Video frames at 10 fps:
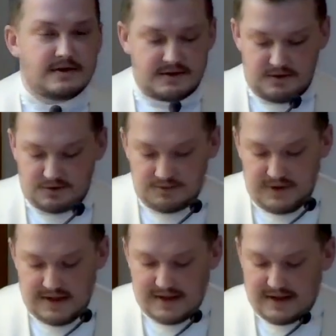on social
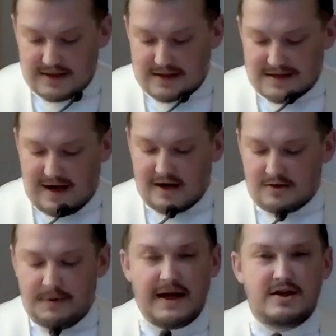media and
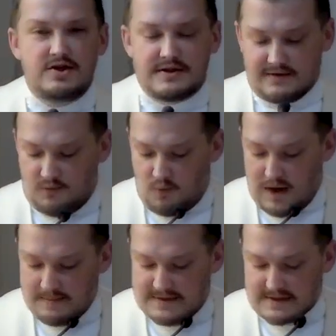entire pages of
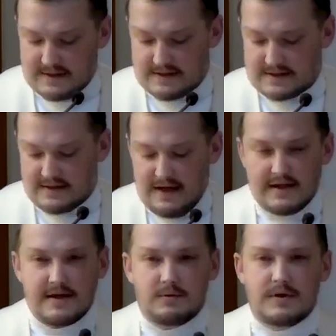websites
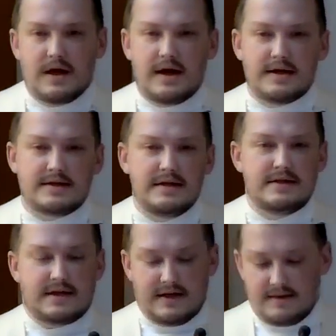that were
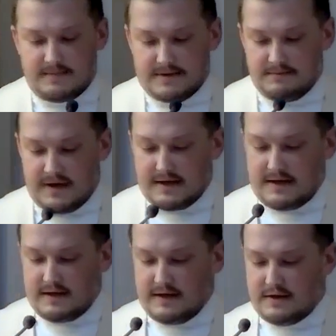not typed by
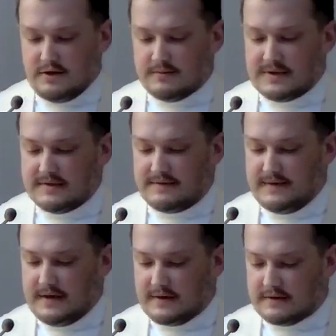any human
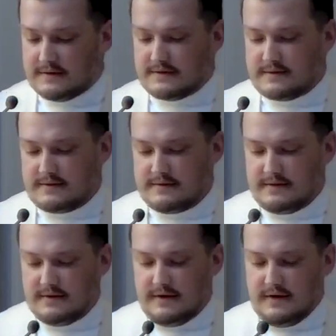fingers.
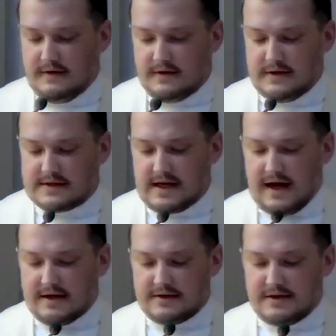It has
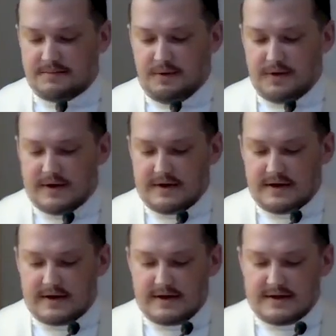gotten to the point
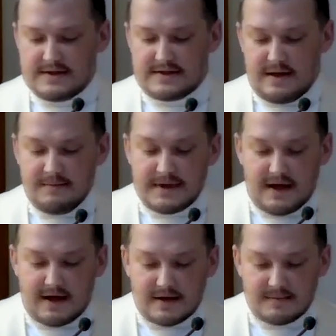that it is
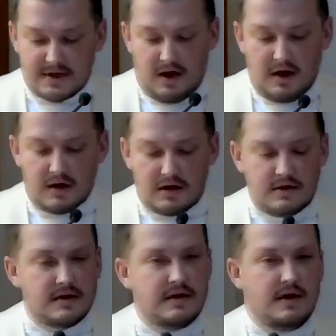sometimes
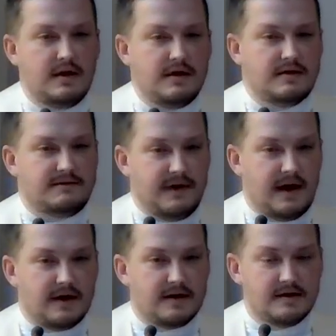hard to
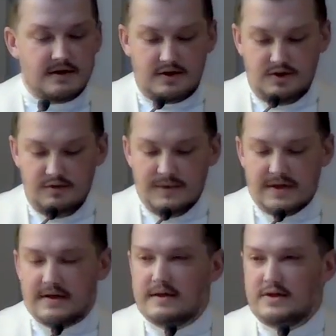find
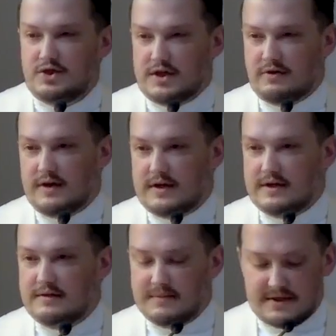
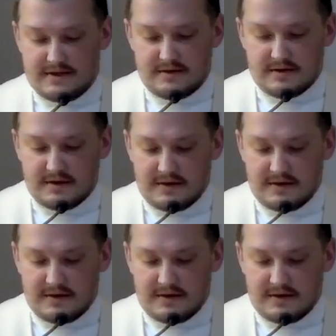human-generated material.